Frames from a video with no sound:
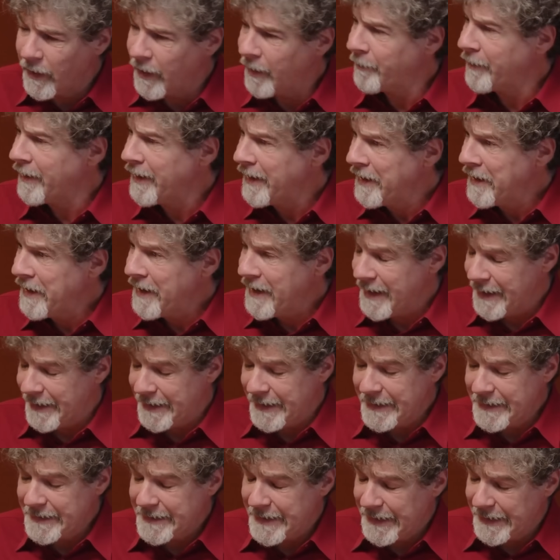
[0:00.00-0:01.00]
Um,
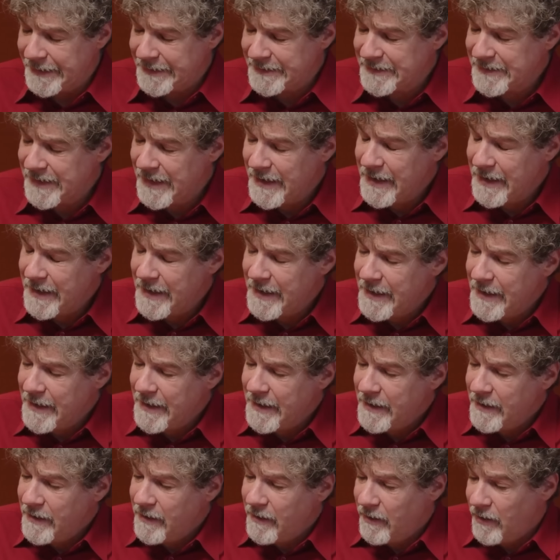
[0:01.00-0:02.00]
in any case,
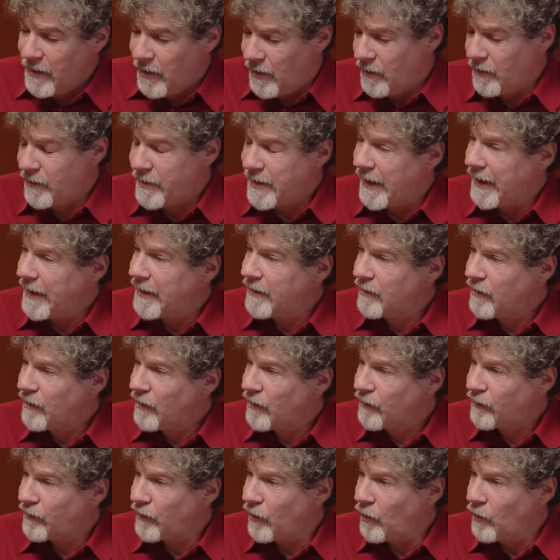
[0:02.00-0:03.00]
okay,
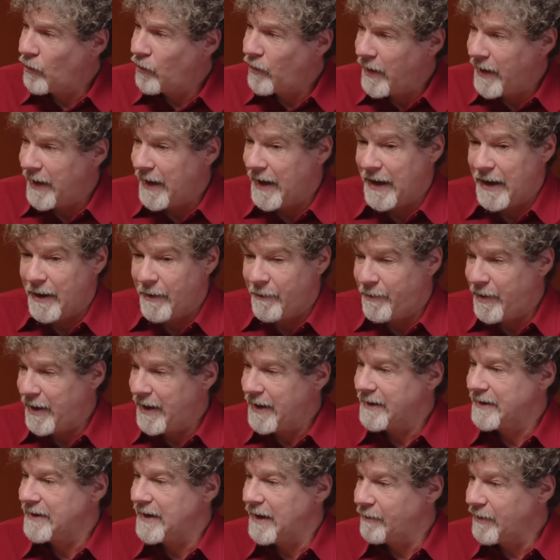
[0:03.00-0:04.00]
so they had a
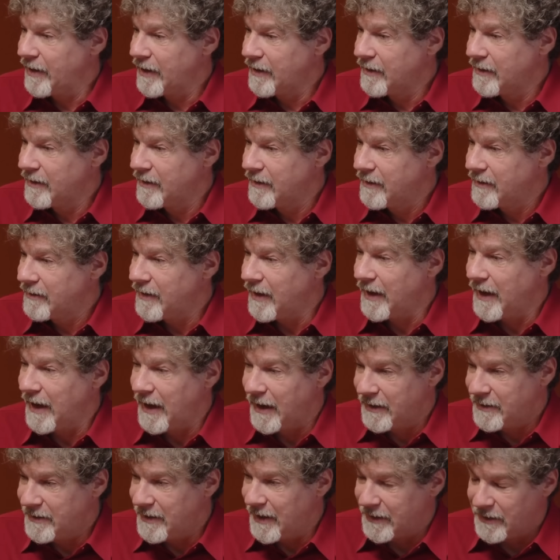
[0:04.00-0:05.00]
pandemic, they
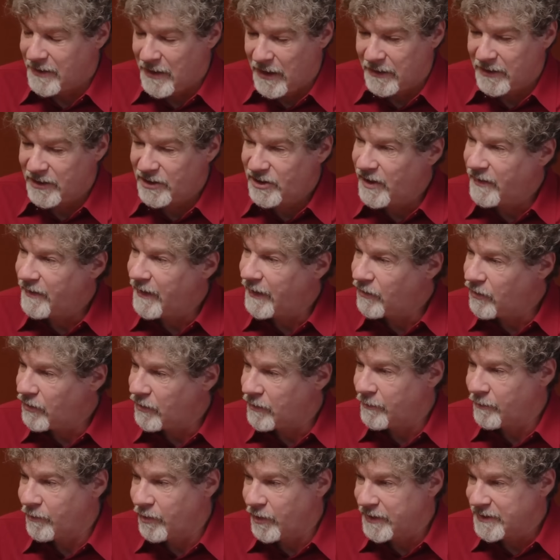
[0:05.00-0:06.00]
had a technology they
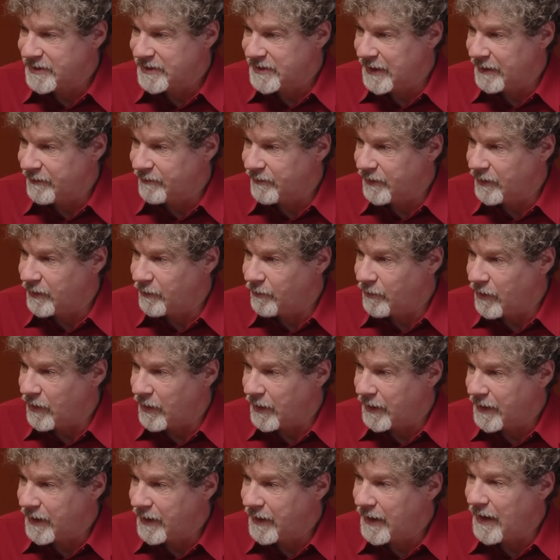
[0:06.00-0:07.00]
couldn't bring safely to
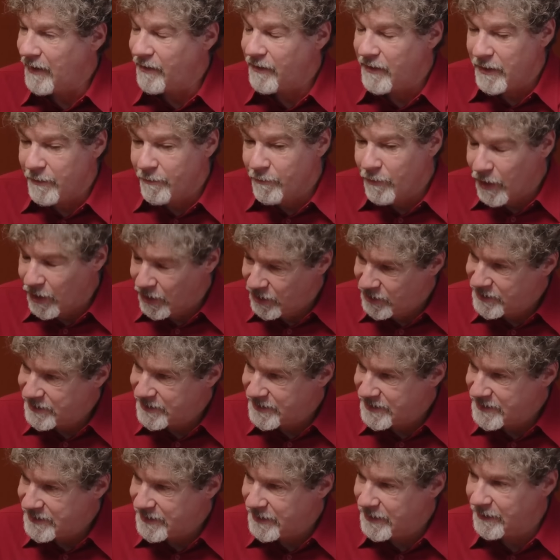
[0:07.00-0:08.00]
market, and the
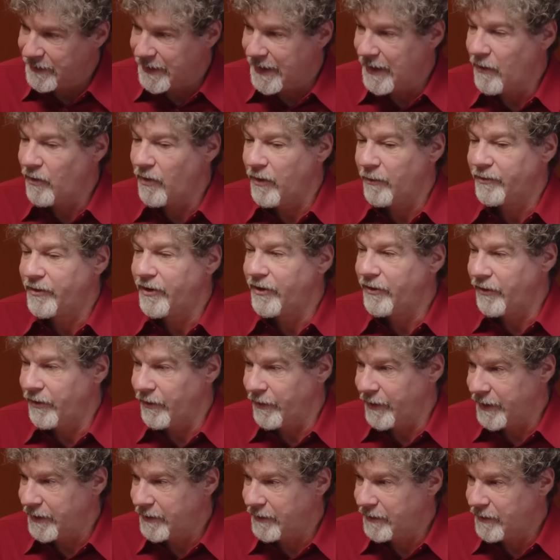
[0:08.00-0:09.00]
emergency allowed them to
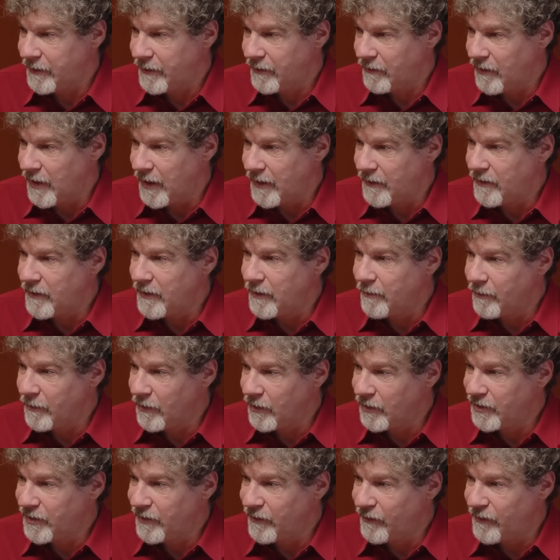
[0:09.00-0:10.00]
do it, right? The
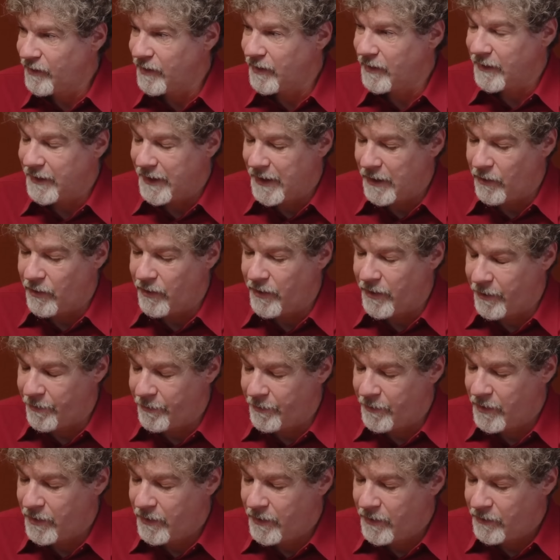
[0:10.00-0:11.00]
emergency allowed
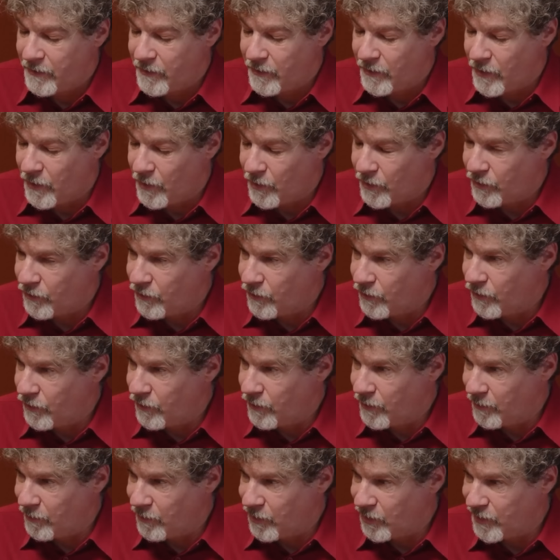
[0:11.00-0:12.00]
them to go
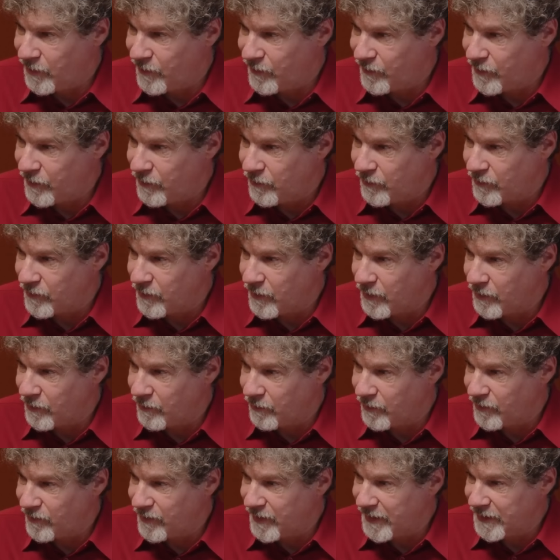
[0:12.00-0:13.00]
through emergency use
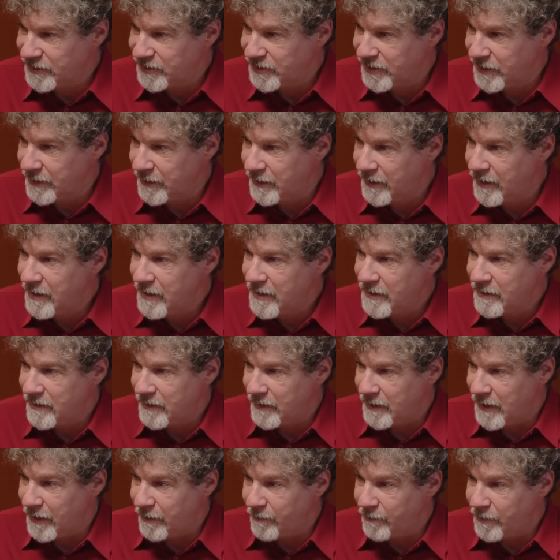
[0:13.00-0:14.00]
authorization
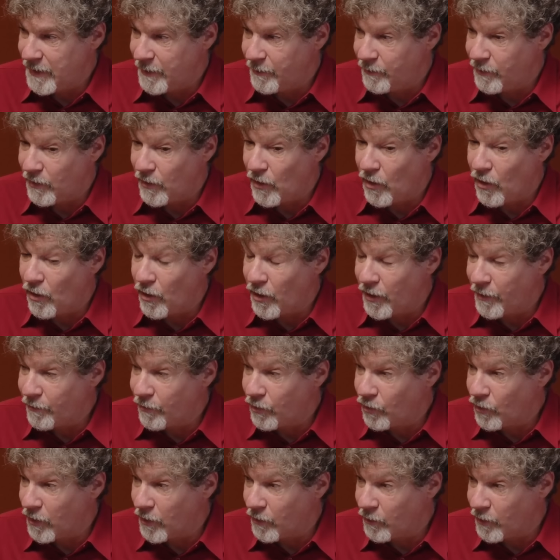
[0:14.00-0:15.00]
to get people
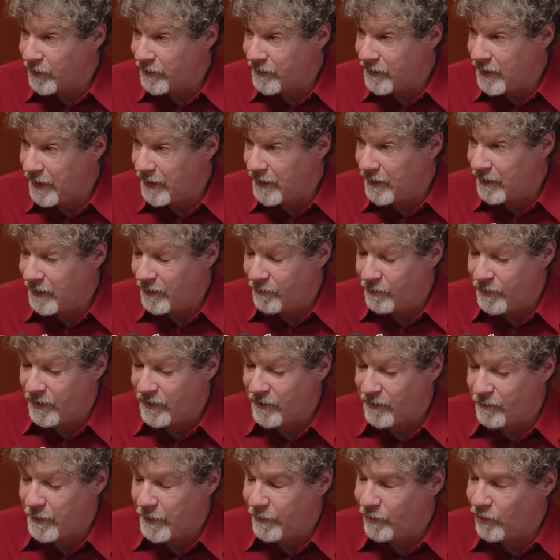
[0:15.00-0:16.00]
on board with taking it
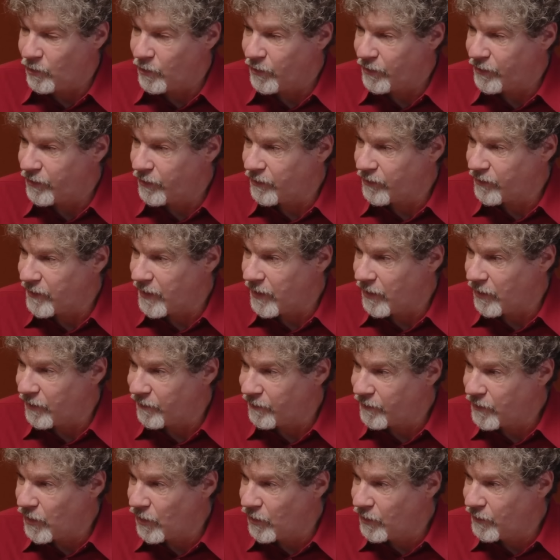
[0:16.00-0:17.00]
because people were so scared
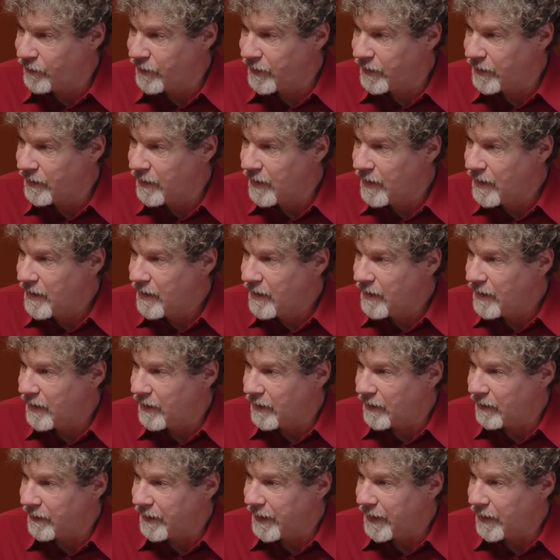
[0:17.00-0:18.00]
of COVID.
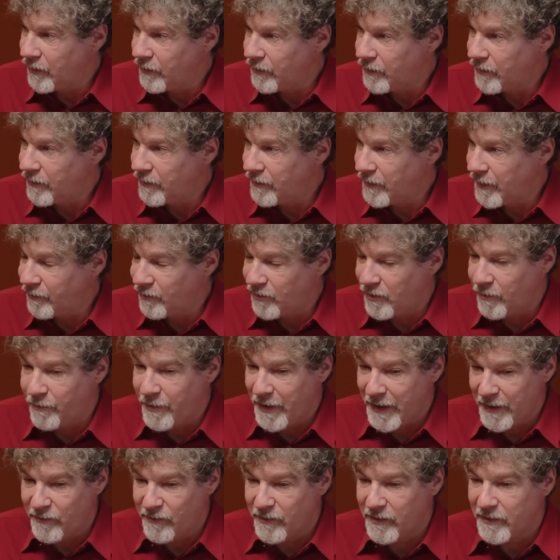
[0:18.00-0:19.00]
It allowed them to
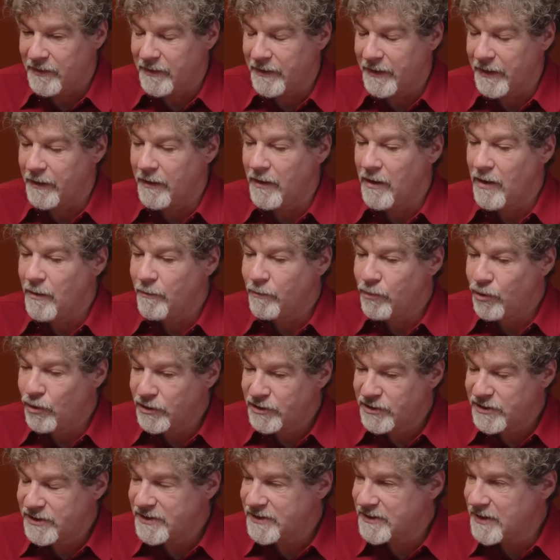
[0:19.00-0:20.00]
basically
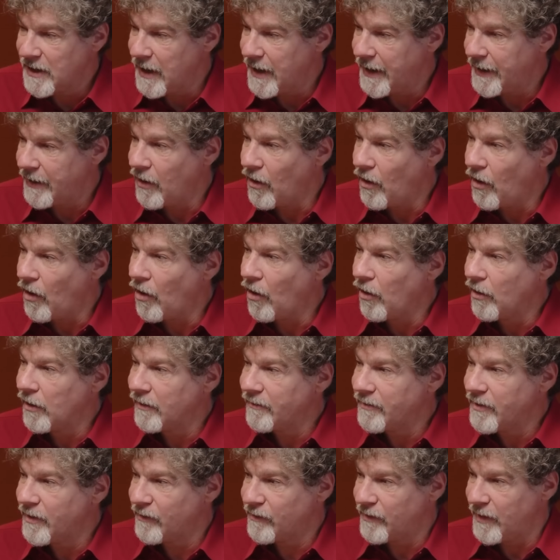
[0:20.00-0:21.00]
push aside
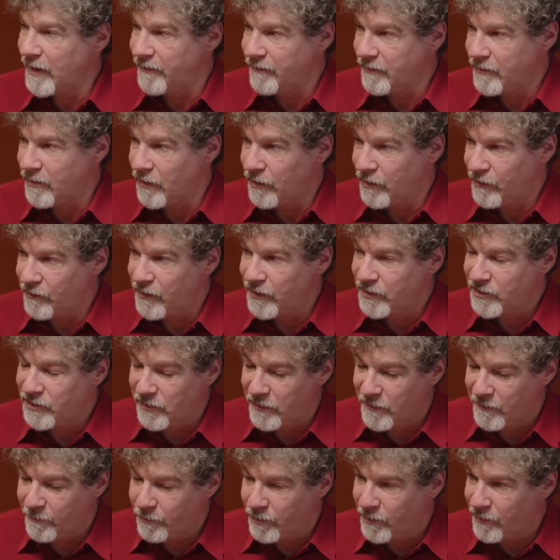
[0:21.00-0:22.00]
all of the safeguards that
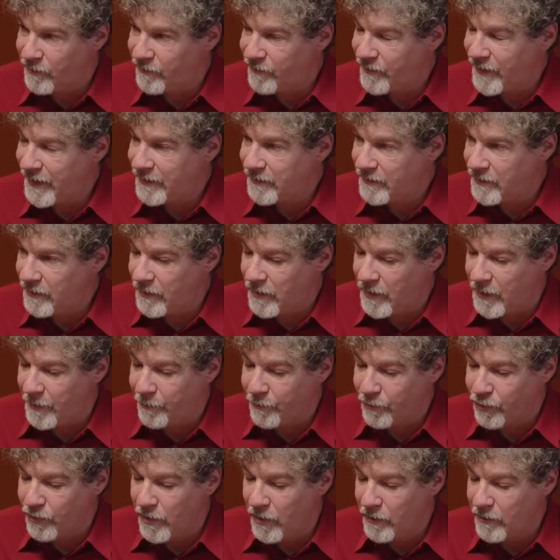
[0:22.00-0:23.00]
should have prevented
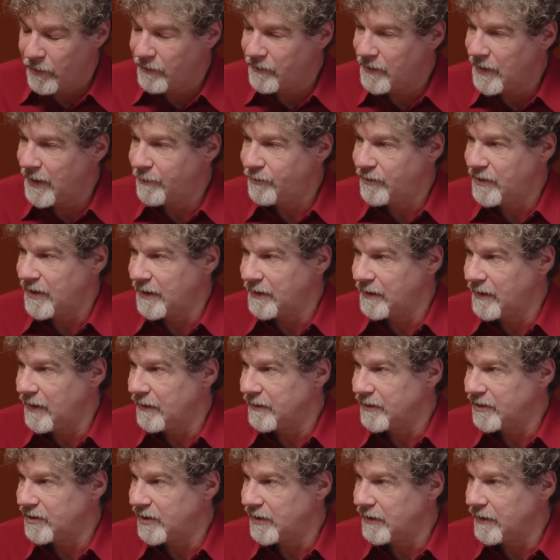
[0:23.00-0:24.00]
a prototype
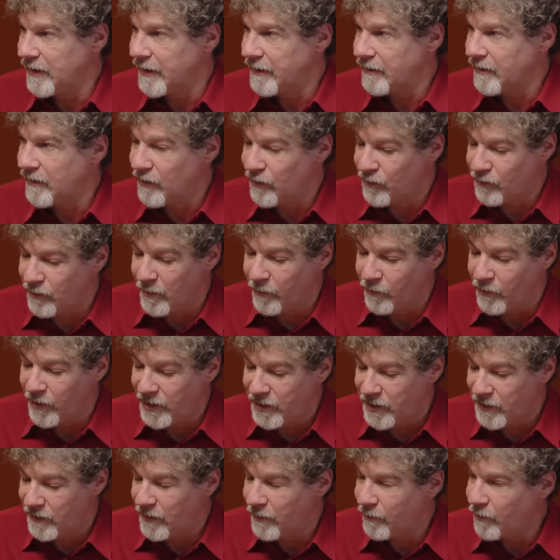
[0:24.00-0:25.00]
technology like this from
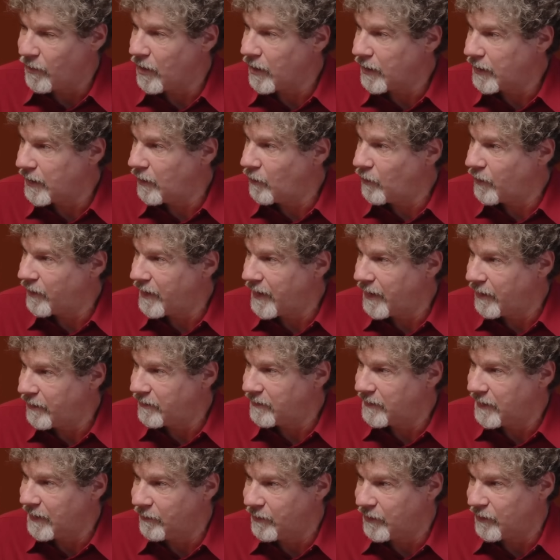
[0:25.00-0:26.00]
reaching the market
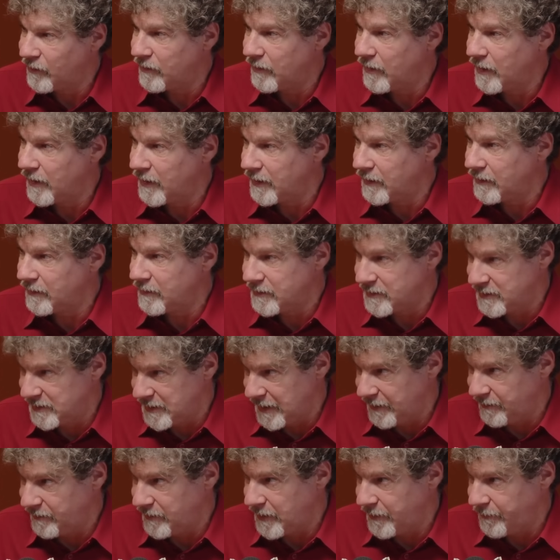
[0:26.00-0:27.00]
without demonstrating
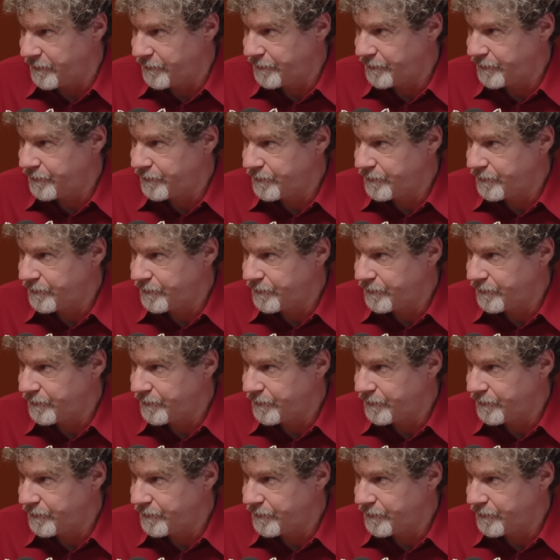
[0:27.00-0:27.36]
safety.